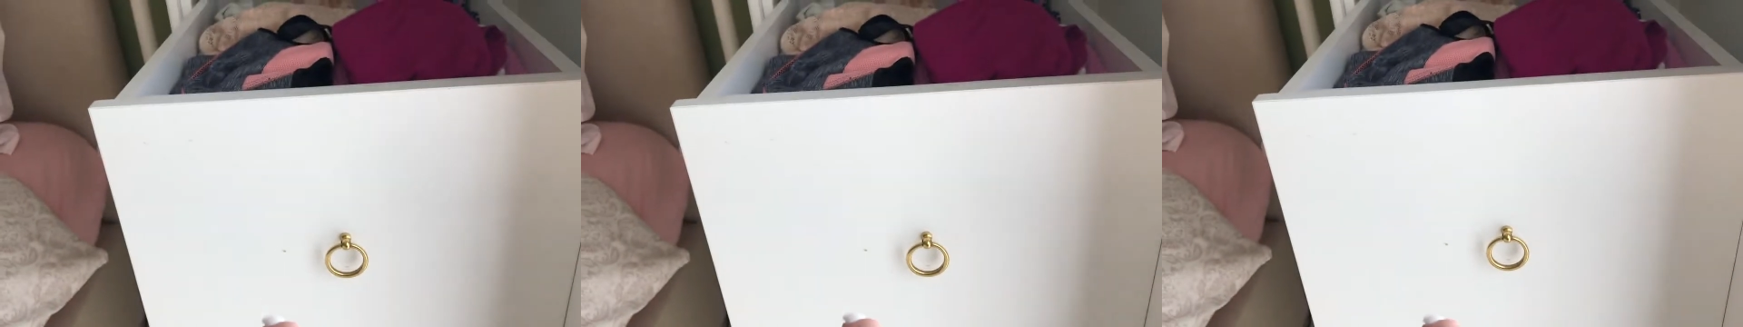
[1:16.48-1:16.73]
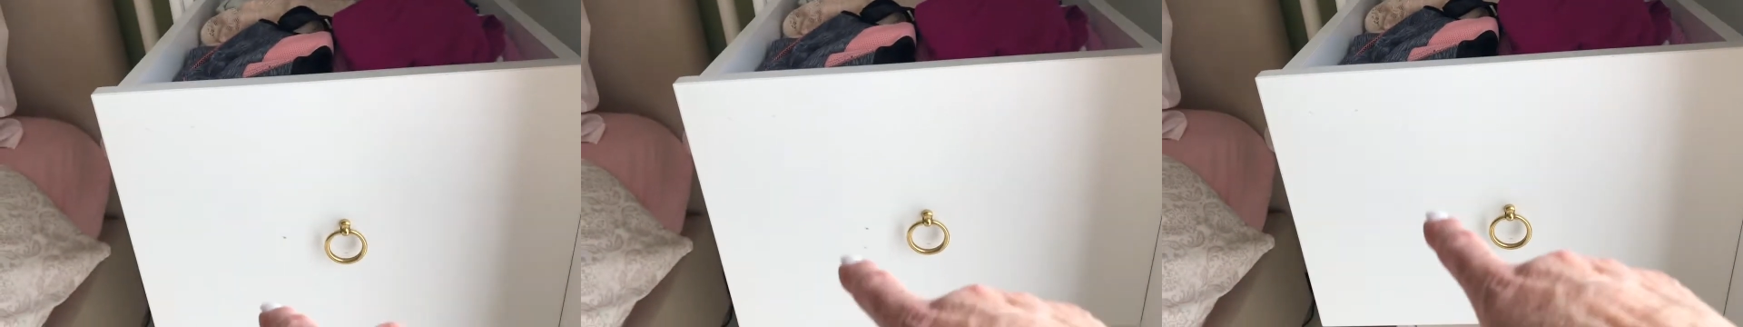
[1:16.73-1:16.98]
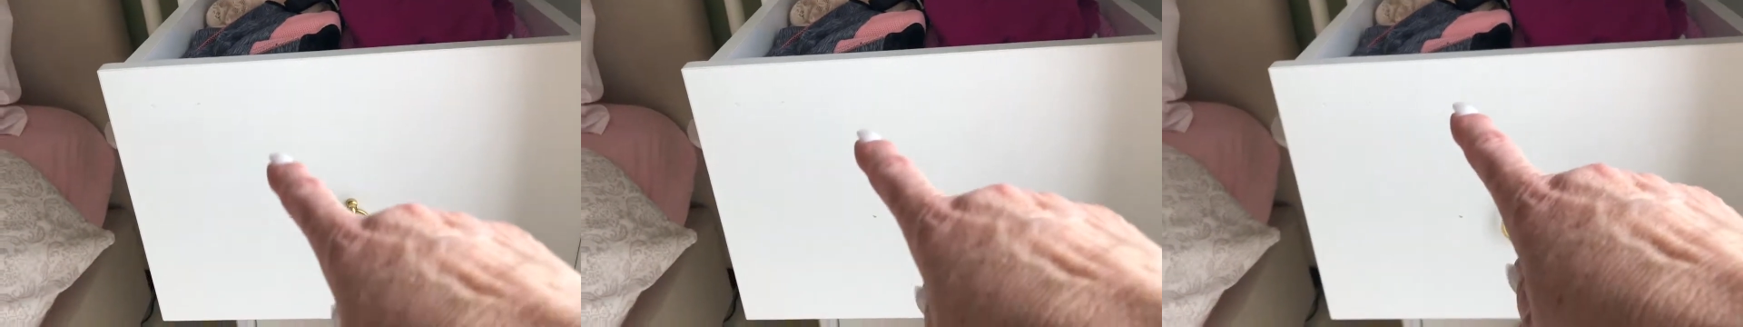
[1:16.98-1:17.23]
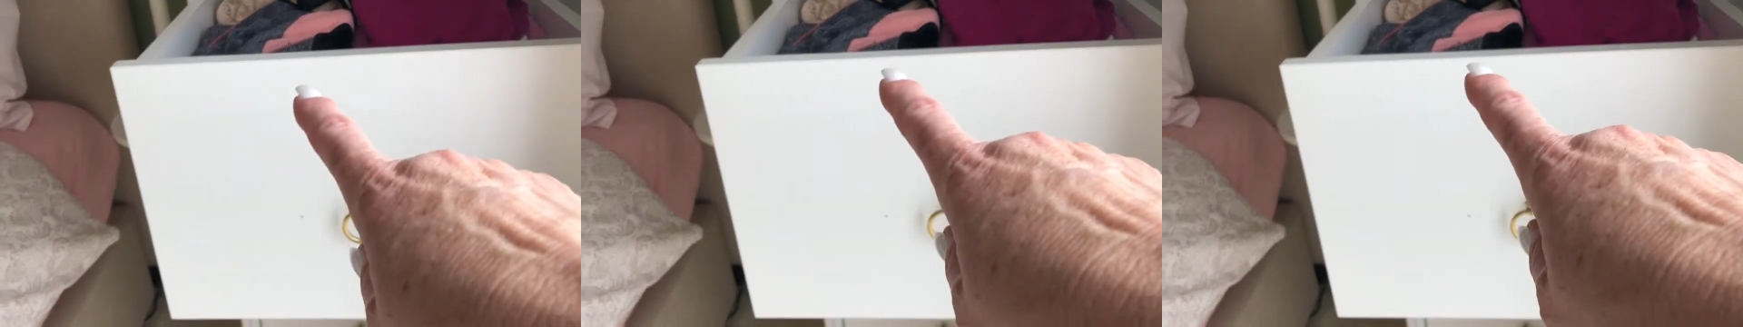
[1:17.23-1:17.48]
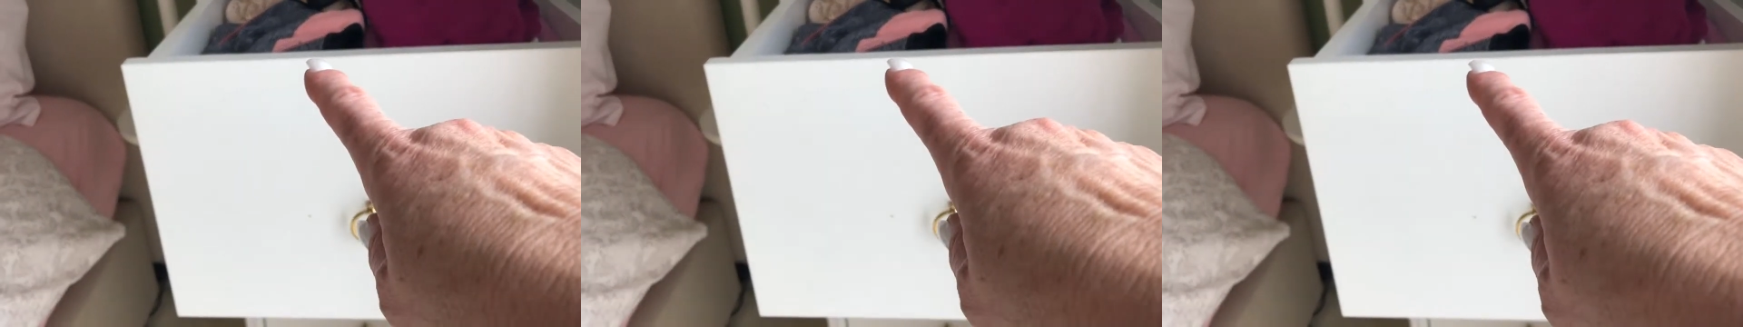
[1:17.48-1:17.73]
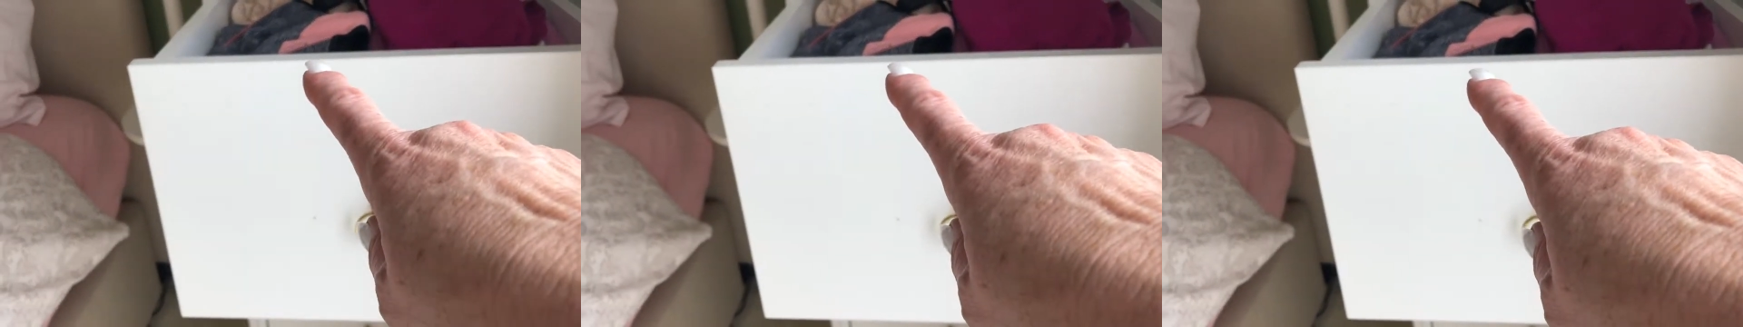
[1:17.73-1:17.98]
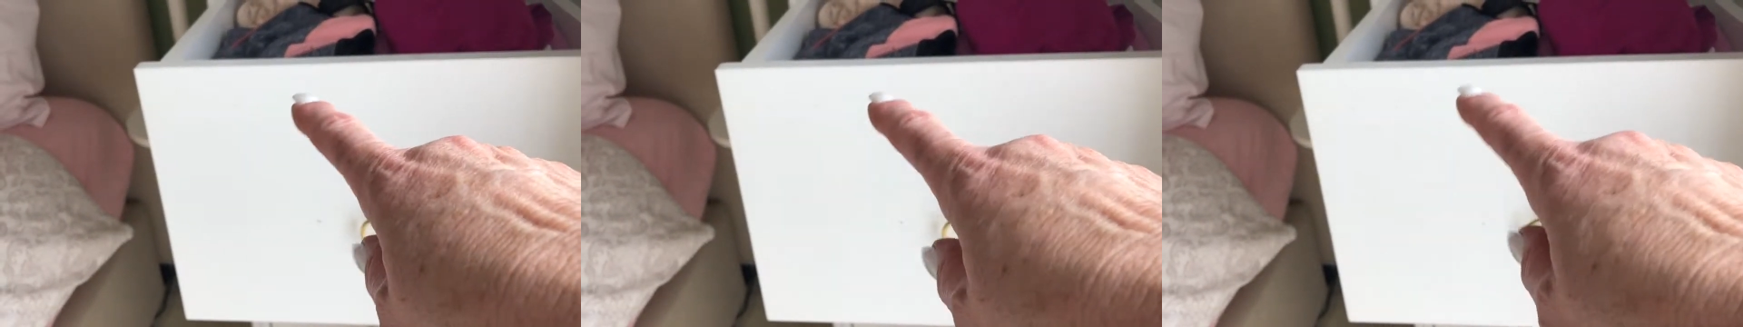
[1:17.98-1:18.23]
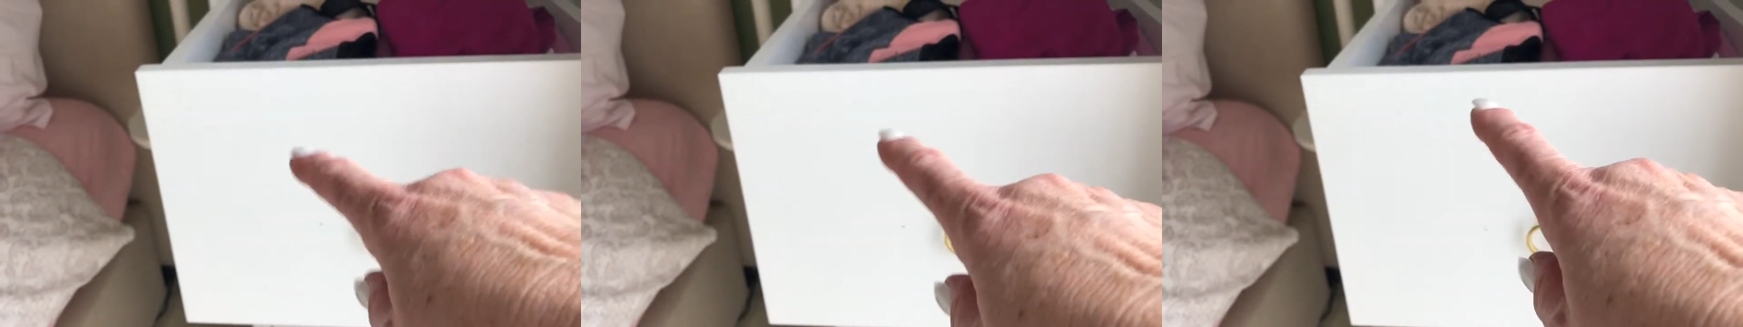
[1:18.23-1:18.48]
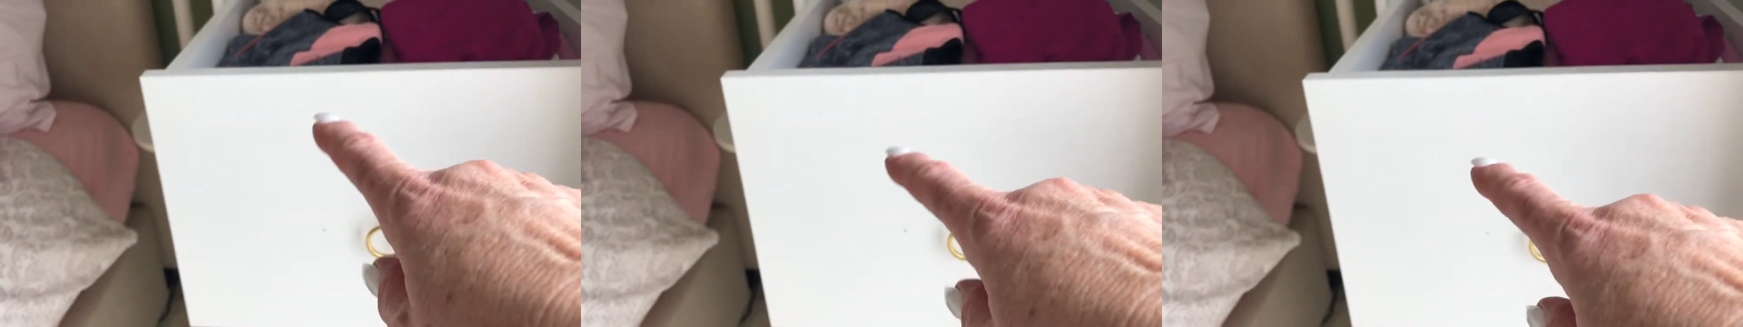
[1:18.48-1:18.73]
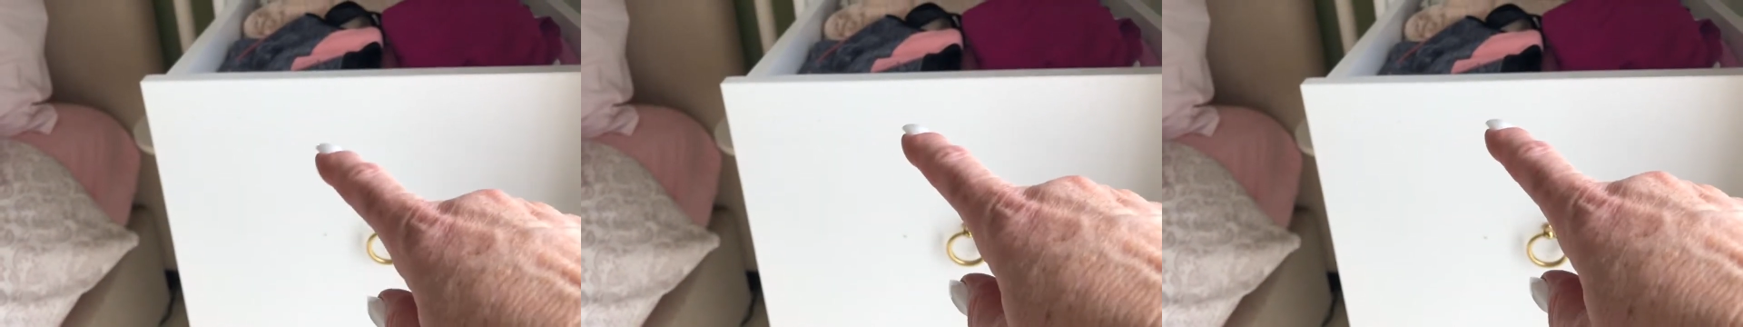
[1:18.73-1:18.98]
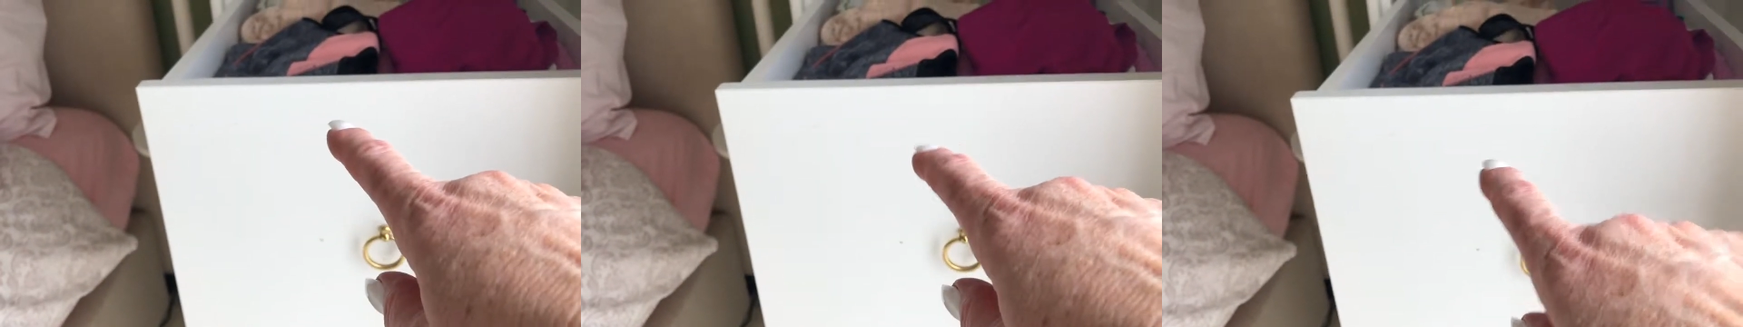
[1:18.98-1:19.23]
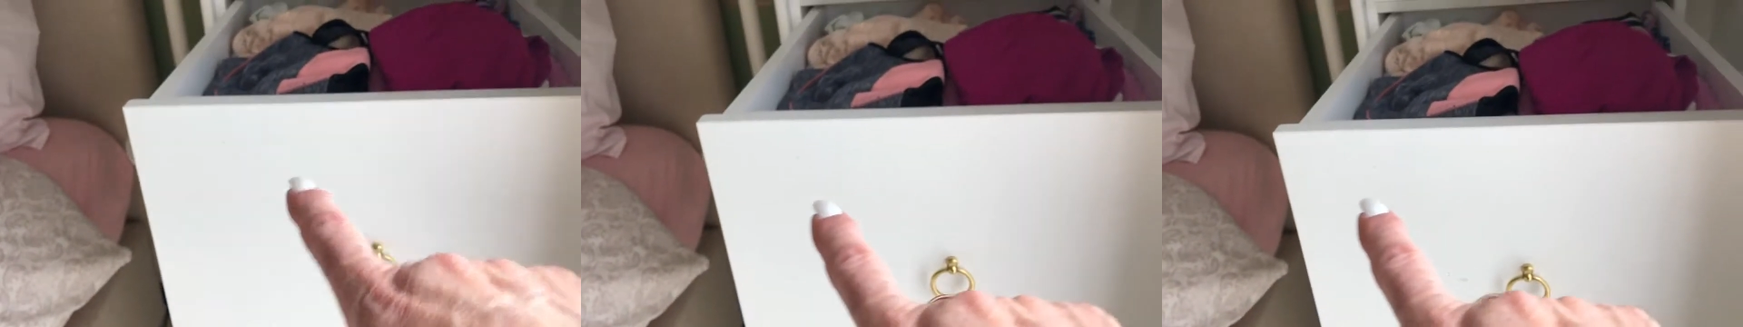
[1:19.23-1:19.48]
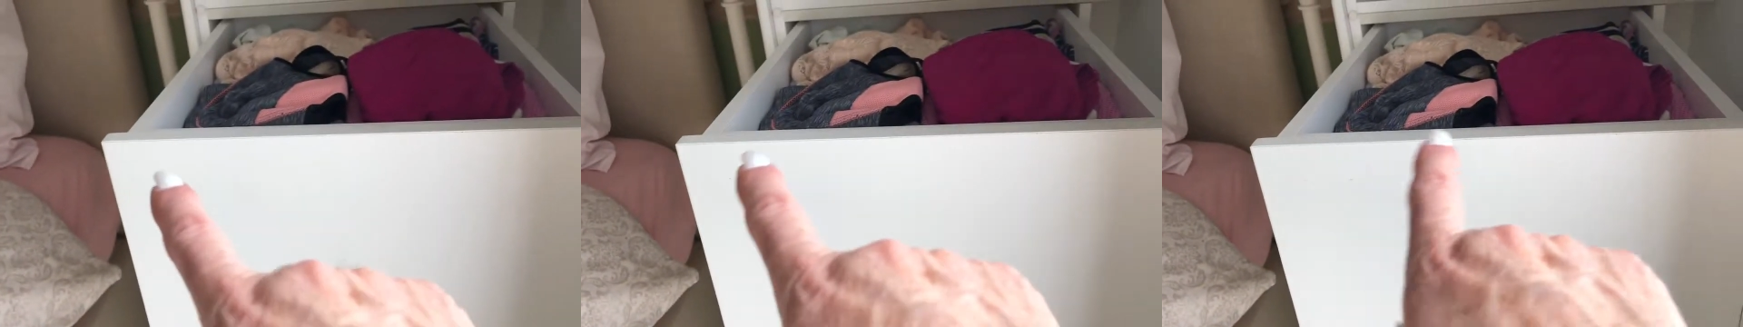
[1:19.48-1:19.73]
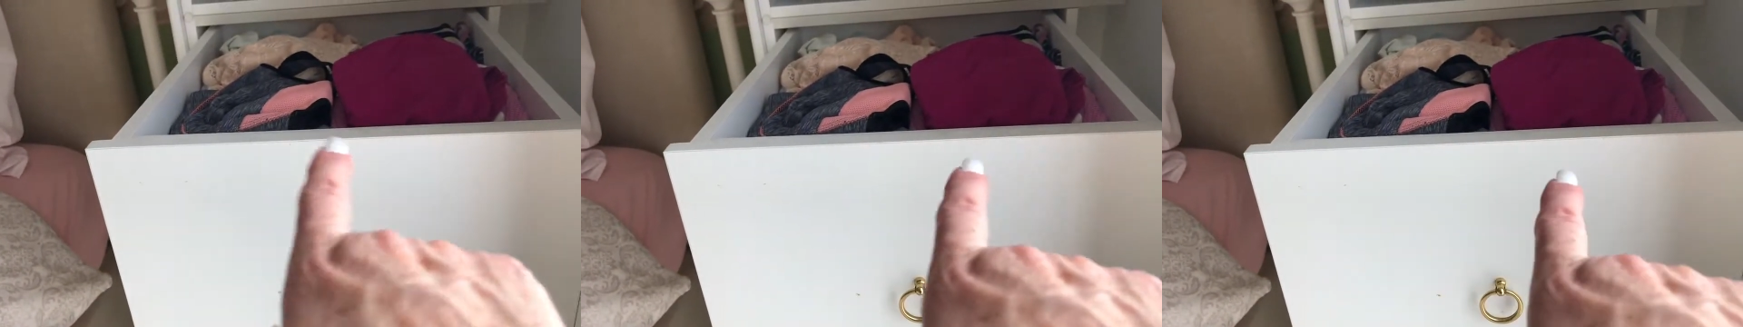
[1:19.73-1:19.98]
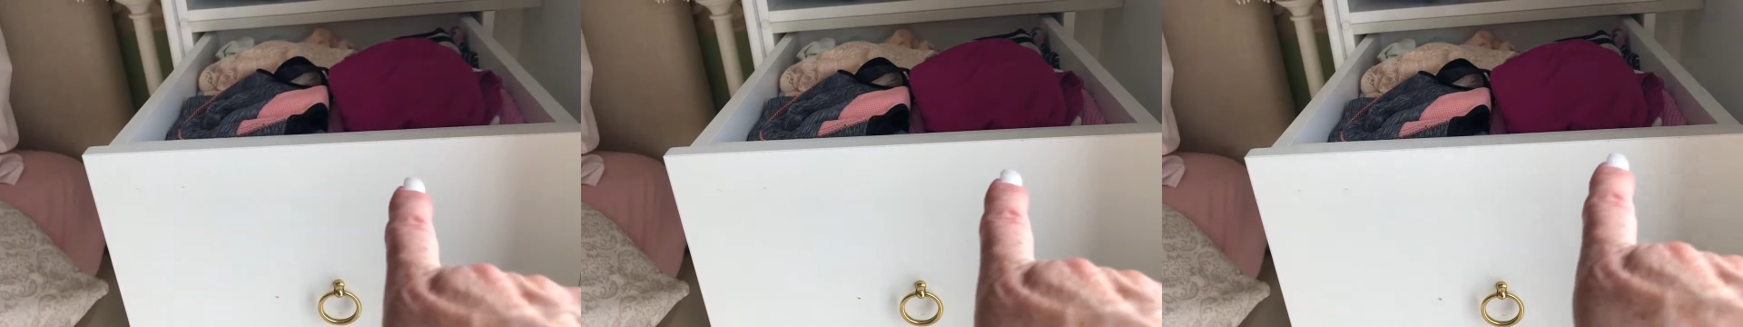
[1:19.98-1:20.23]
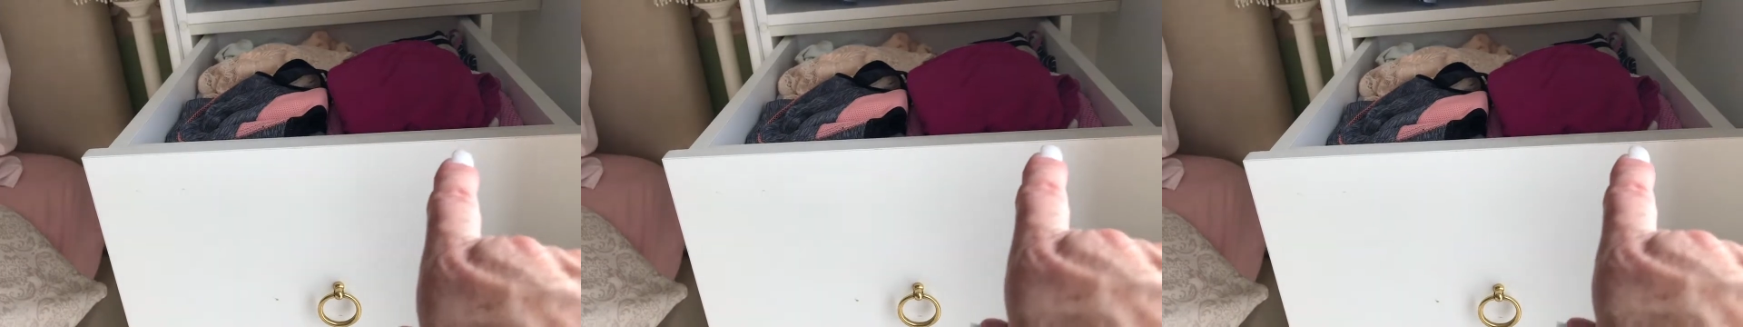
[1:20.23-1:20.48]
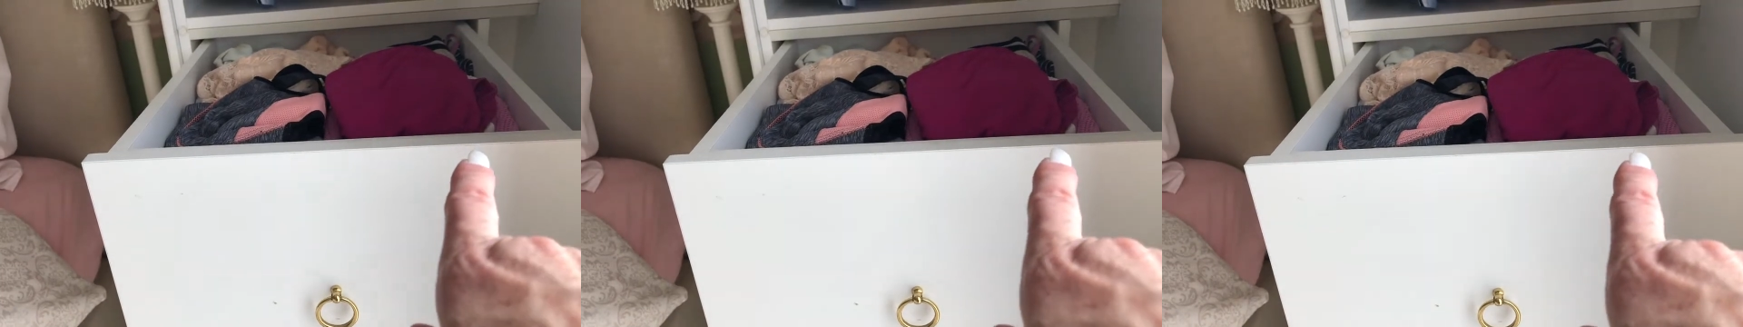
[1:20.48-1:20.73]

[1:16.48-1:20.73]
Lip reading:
Nobody's mouth can be seen.